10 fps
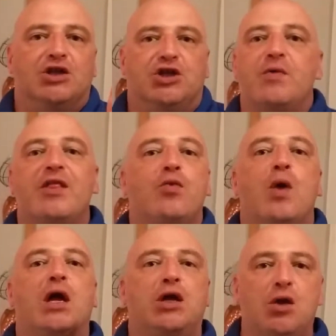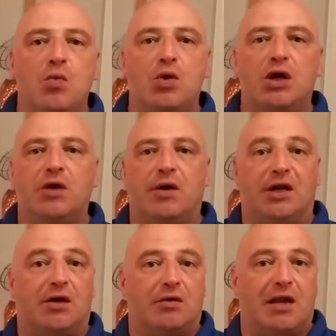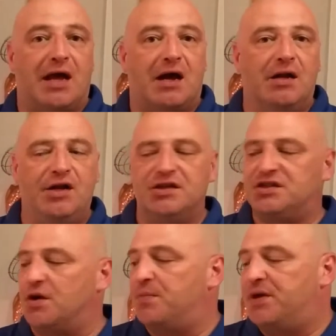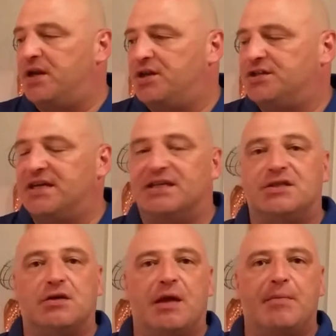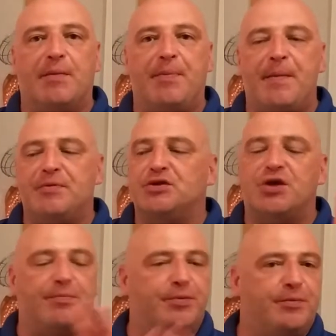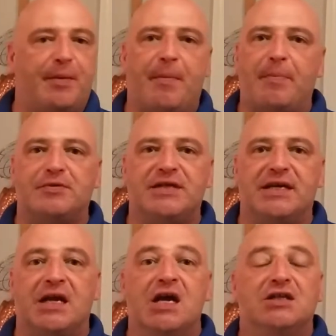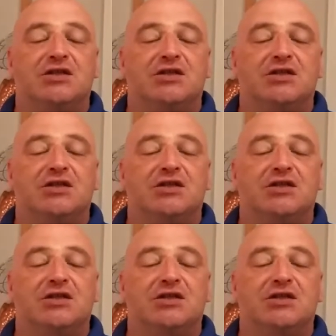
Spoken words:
Do it the way you want to do it. Don't like onions? Don't put onions in. Don't like bell peppers? Don't put bell peppers in.